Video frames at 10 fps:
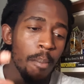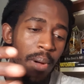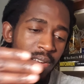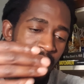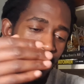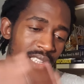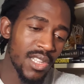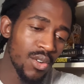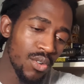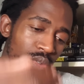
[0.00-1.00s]
but they're
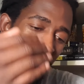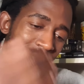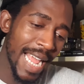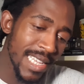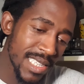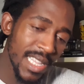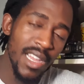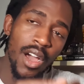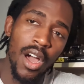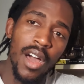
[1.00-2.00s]
still
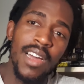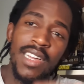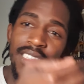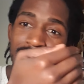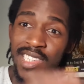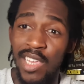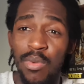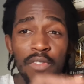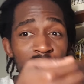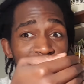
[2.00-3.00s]
testing her to see
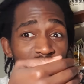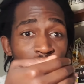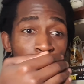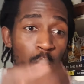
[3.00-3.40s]
whether she's